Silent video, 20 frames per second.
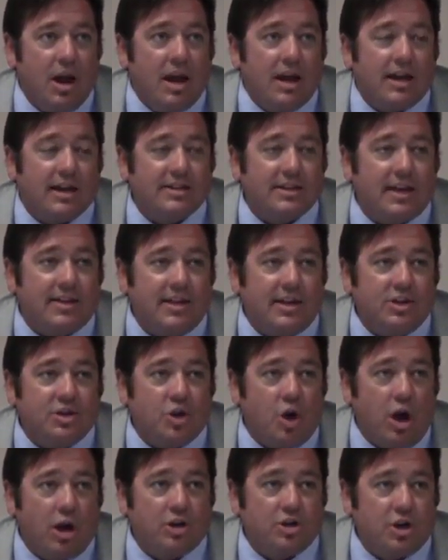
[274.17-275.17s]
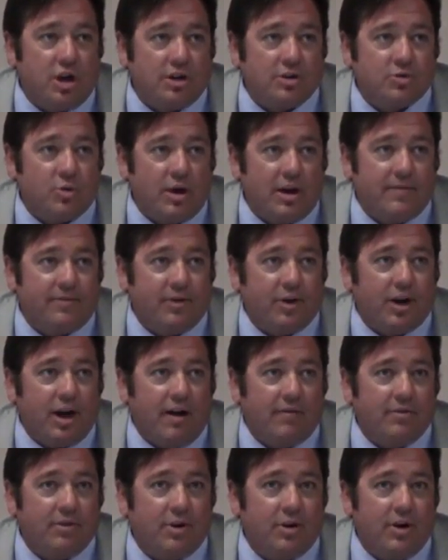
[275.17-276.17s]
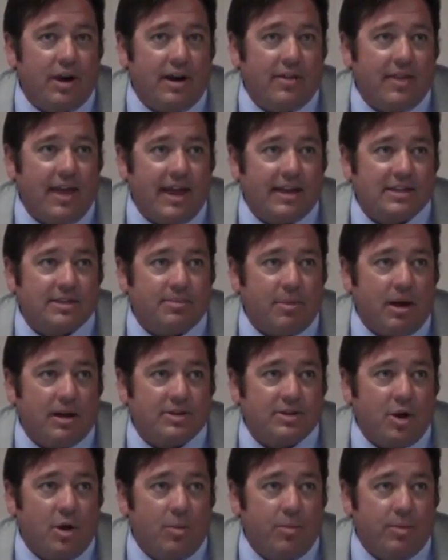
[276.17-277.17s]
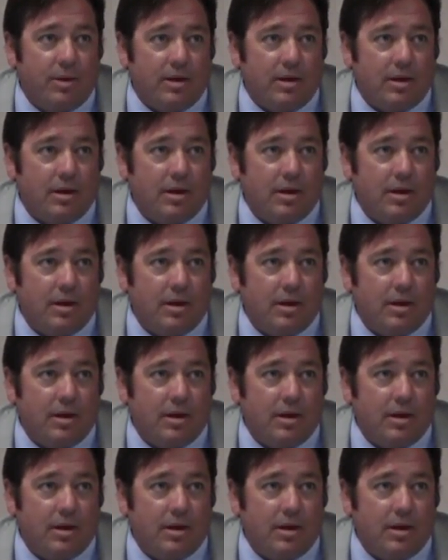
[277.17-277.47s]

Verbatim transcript: because I think John Chiang's running for governor and that spot's open.